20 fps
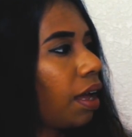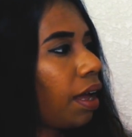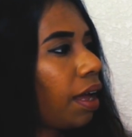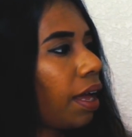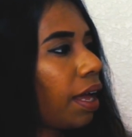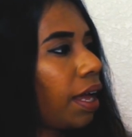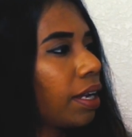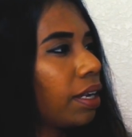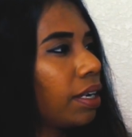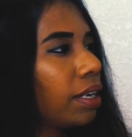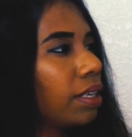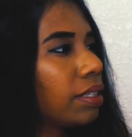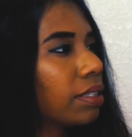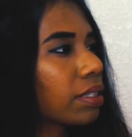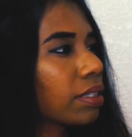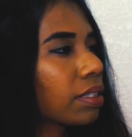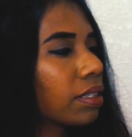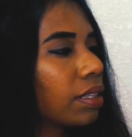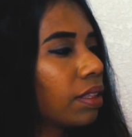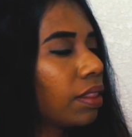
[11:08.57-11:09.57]
and
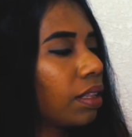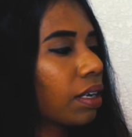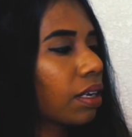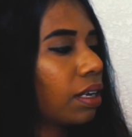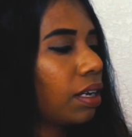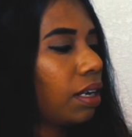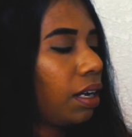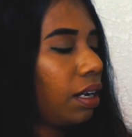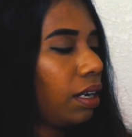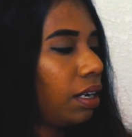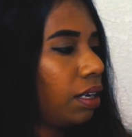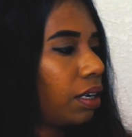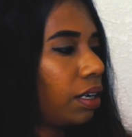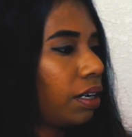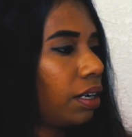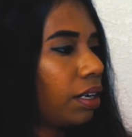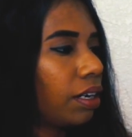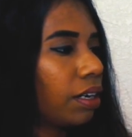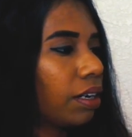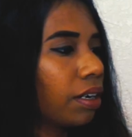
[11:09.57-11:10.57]
it's in the
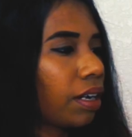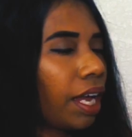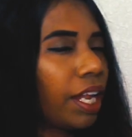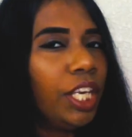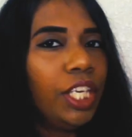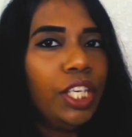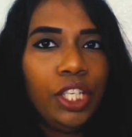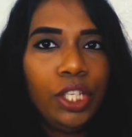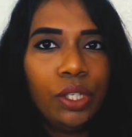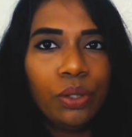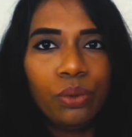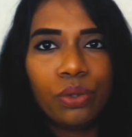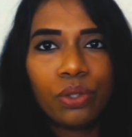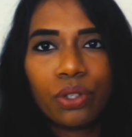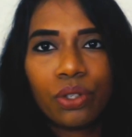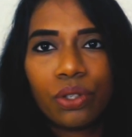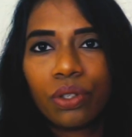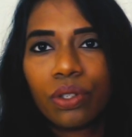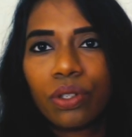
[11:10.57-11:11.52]
color and nude.